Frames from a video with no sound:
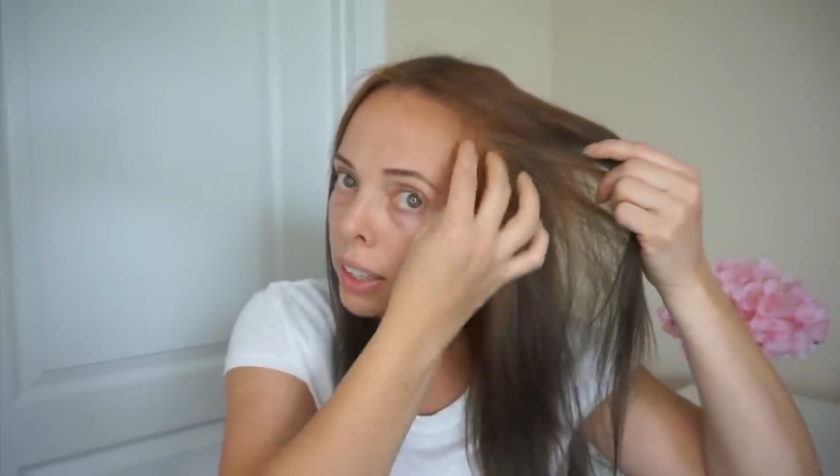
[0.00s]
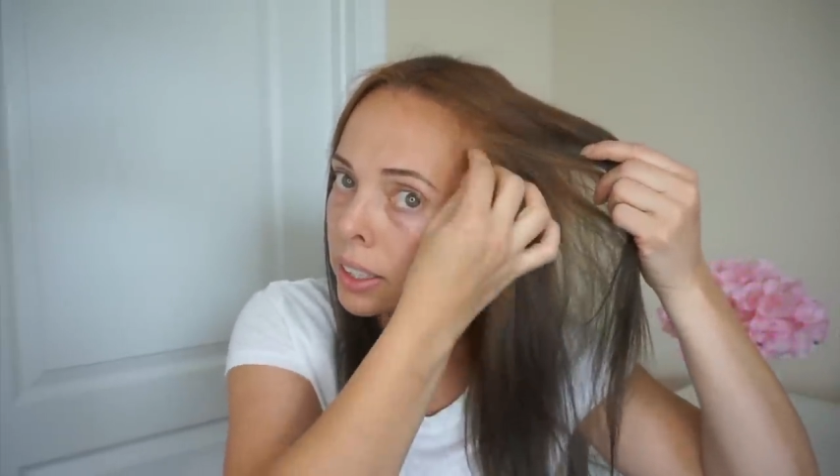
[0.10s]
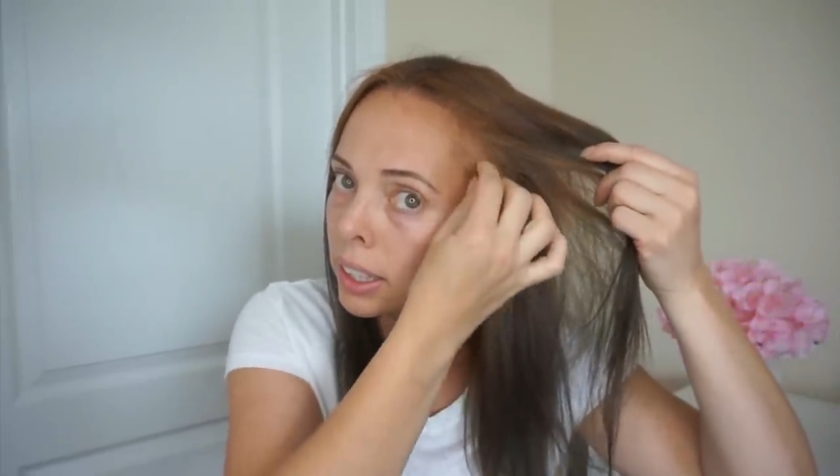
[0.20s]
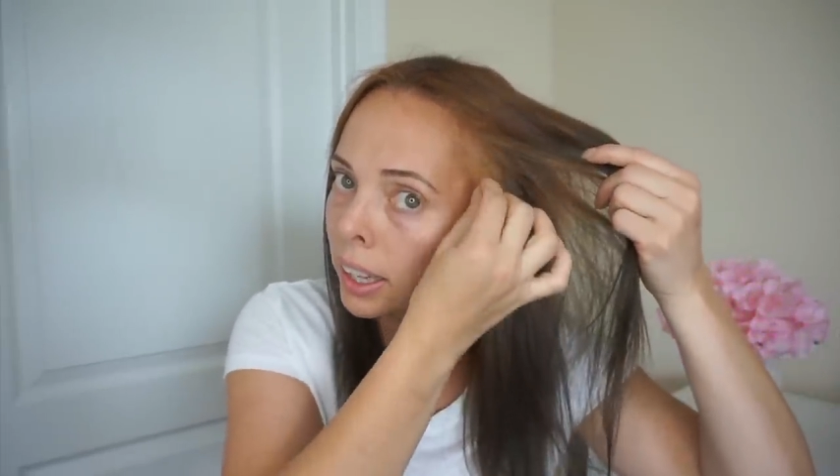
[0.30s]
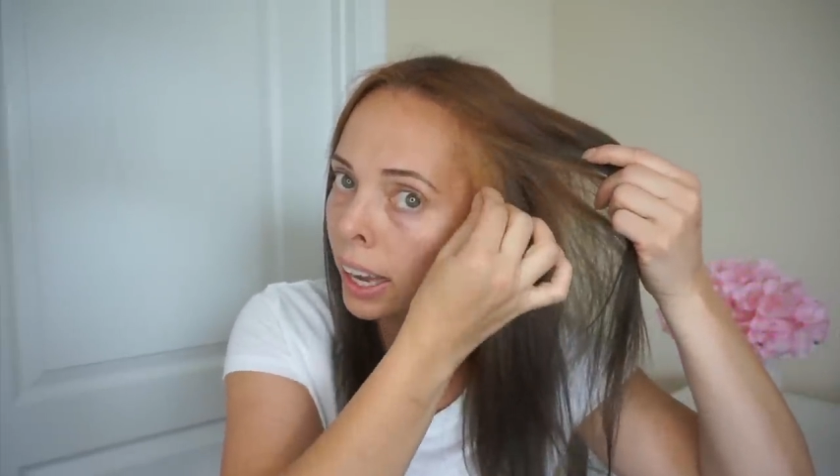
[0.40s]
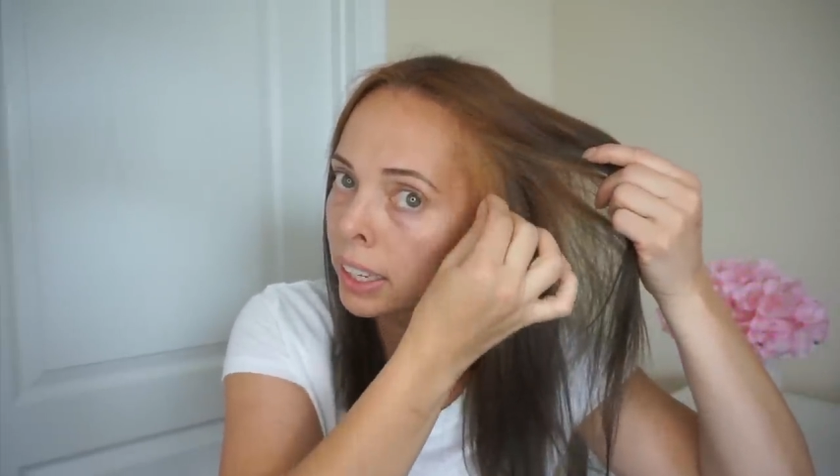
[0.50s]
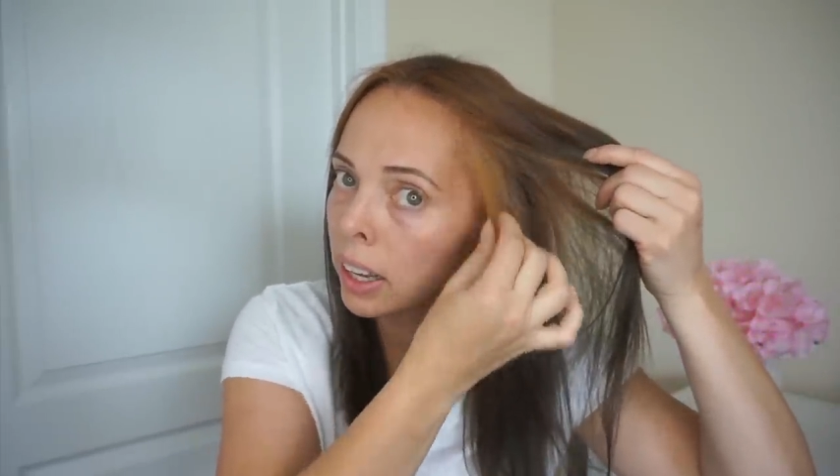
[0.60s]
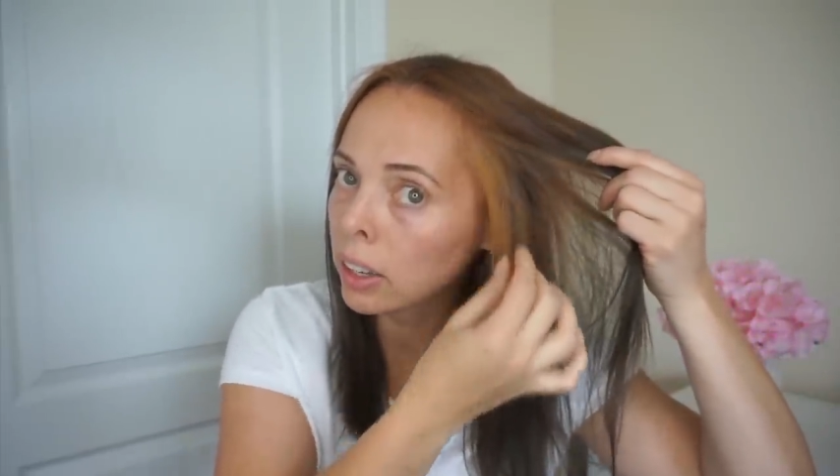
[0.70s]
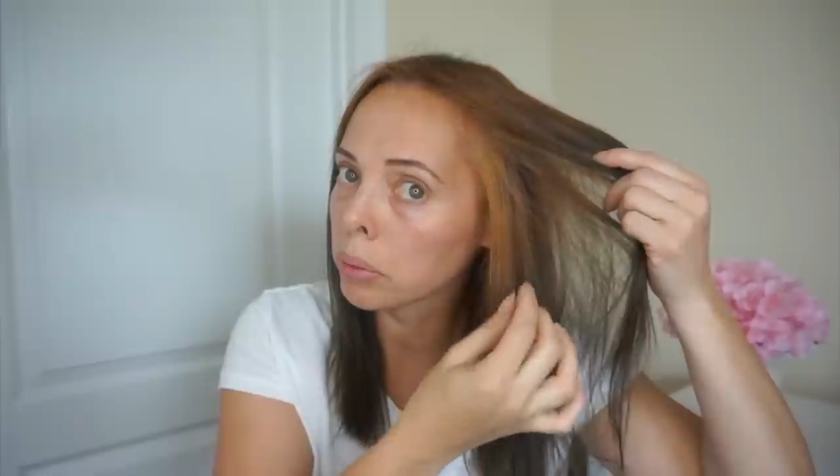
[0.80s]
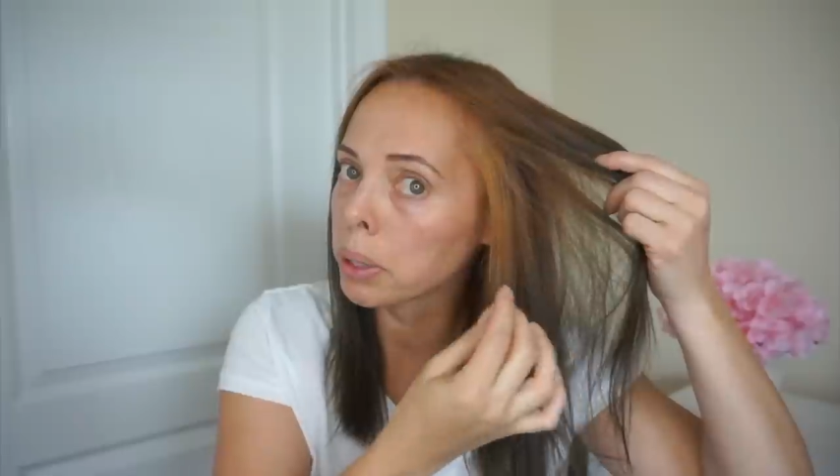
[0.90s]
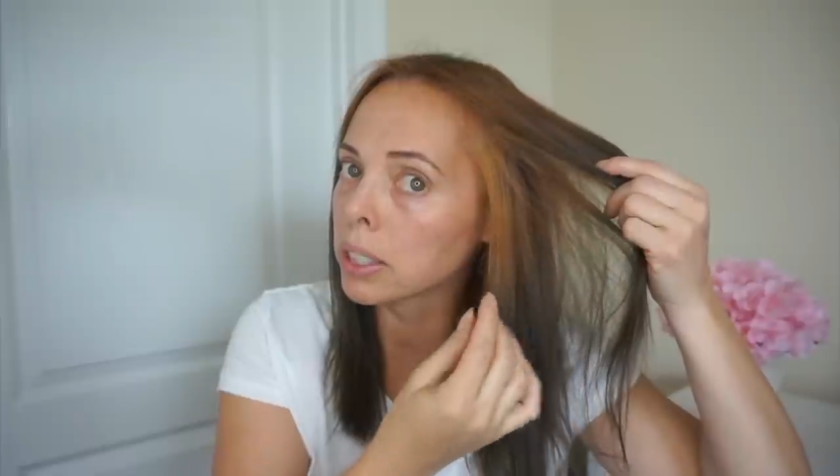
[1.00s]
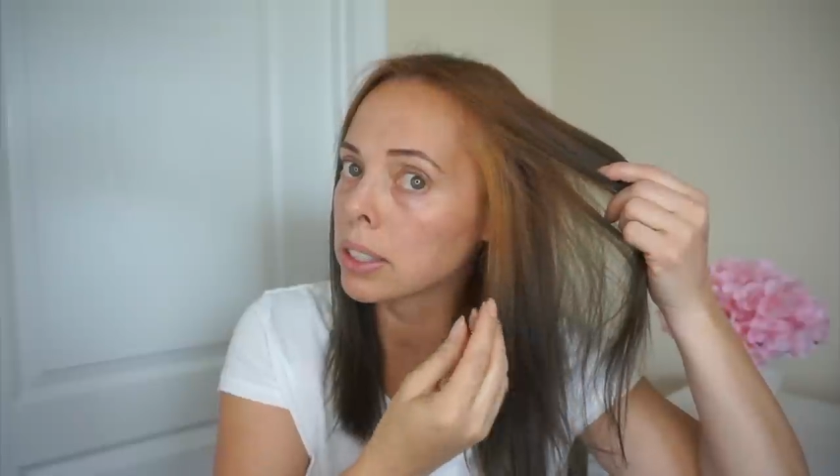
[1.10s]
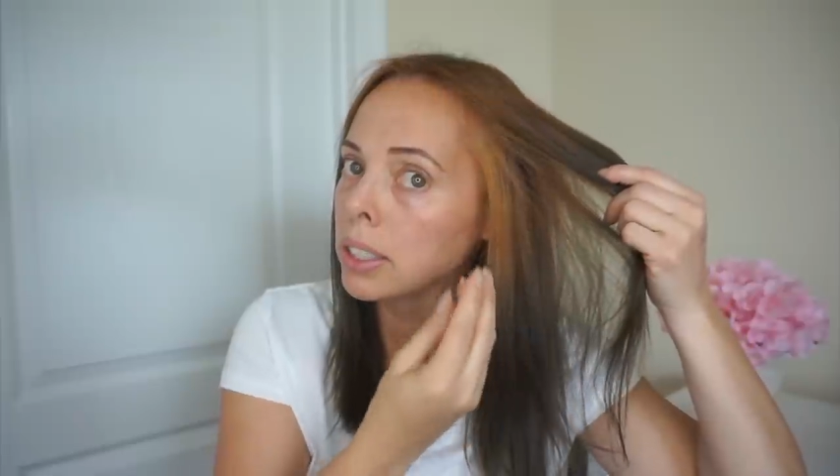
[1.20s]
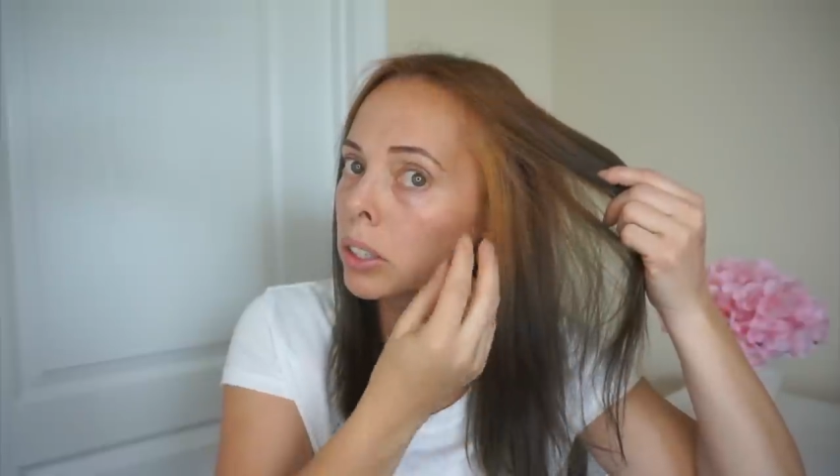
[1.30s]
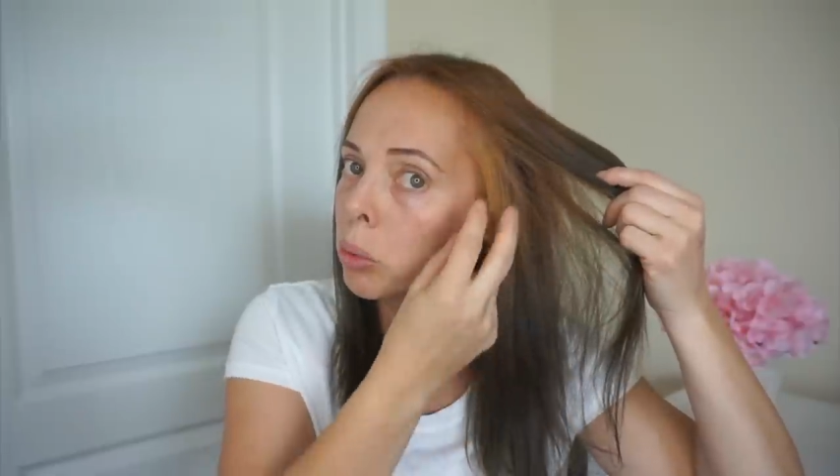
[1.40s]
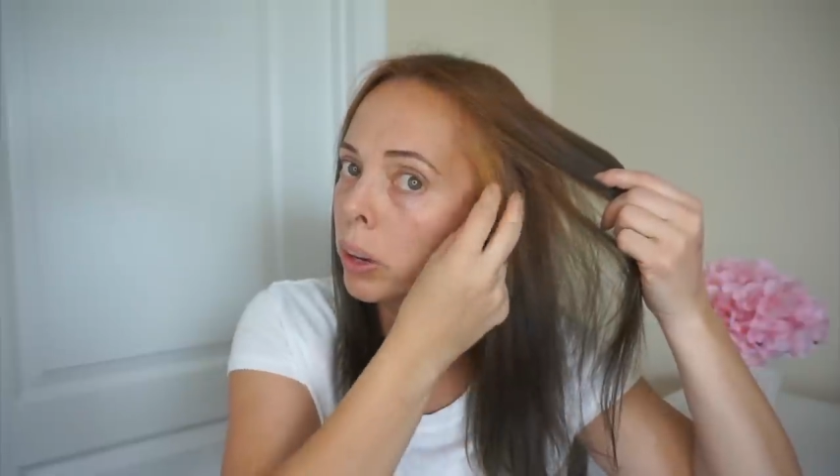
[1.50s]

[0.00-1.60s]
this light color because this is